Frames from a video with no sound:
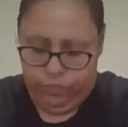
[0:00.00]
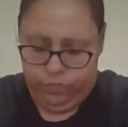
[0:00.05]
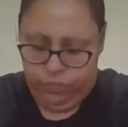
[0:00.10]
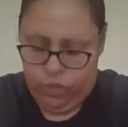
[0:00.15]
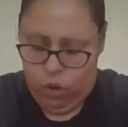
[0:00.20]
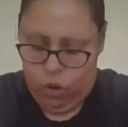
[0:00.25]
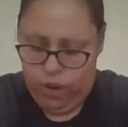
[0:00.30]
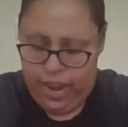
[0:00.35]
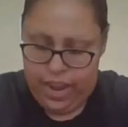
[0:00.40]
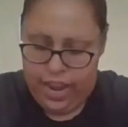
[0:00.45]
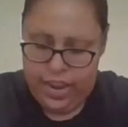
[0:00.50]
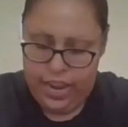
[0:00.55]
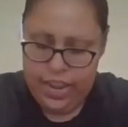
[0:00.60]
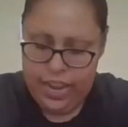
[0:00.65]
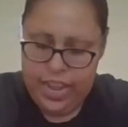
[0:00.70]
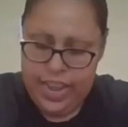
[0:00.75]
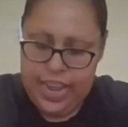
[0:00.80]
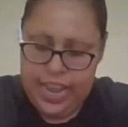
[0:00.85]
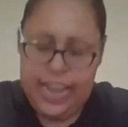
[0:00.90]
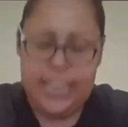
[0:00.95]
okay?
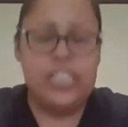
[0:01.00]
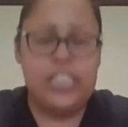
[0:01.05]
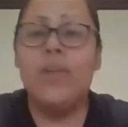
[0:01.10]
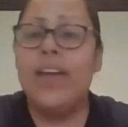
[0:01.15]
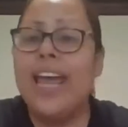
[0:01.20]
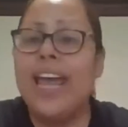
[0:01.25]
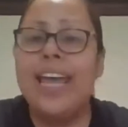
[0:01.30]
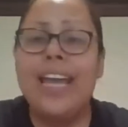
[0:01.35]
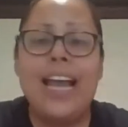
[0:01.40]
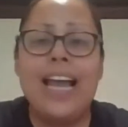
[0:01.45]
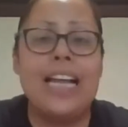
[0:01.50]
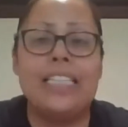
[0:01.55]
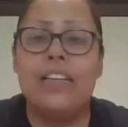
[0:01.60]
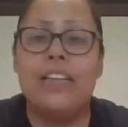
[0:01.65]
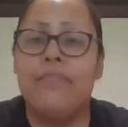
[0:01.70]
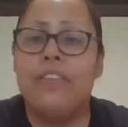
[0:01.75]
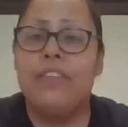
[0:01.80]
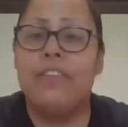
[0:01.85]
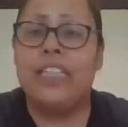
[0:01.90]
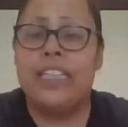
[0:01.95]
It's okay,
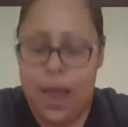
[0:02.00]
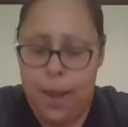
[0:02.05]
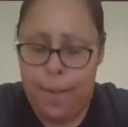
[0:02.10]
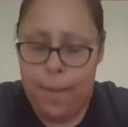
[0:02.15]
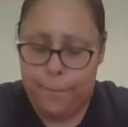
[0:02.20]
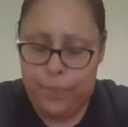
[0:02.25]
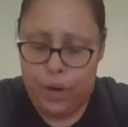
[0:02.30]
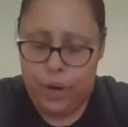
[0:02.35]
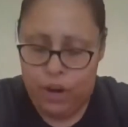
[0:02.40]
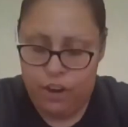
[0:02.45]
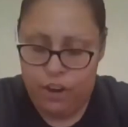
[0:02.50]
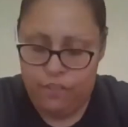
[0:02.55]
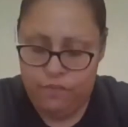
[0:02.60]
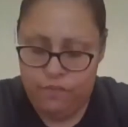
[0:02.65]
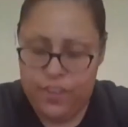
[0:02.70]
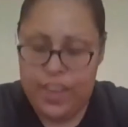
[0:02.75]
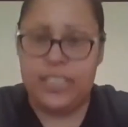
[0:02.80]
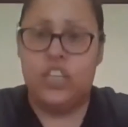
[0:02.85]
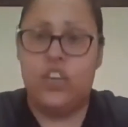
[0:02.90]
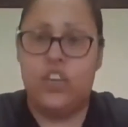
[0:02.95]
guys, if it's not
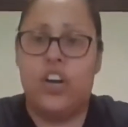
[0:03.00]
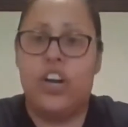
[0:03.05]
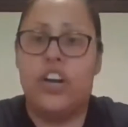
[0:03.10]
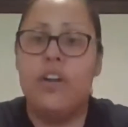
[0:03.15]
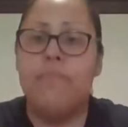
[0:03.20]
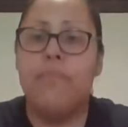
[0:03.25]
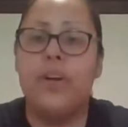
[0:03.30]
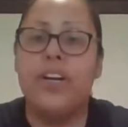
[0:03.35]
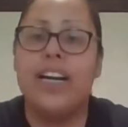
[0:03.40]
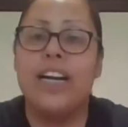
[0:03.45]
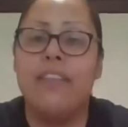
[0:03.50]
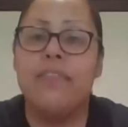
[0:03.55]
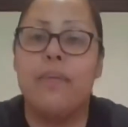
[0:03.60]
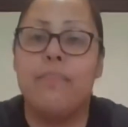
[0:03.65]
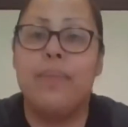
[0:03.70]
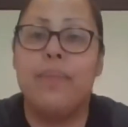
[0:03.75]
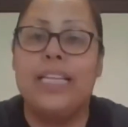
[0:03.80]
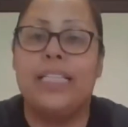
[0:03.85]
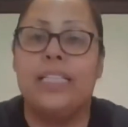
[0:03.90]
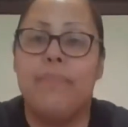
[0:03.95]
perfect. You're gonna put it on
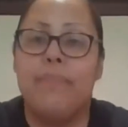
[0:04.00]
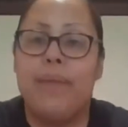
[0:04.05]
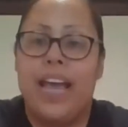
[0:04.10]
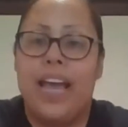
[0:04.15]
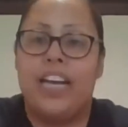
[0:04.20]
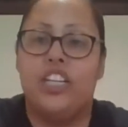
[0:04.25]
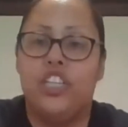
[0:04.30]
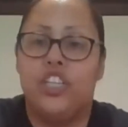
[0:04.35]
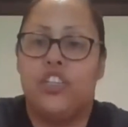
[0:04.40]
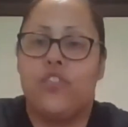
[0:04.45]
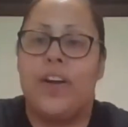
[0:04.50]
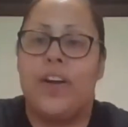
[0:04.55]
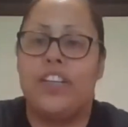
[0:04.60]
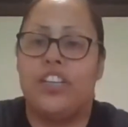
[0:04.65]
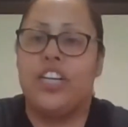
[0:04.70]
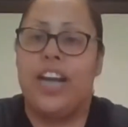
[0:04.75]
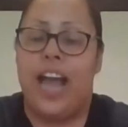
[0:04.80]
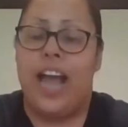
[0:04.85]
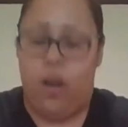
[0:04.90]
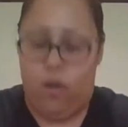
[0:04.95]
the pizza pan and
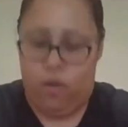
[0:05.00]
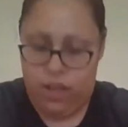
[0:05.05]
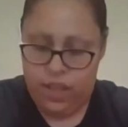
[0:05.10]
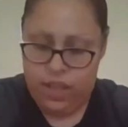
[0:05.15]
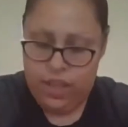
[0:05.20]
stretch it out.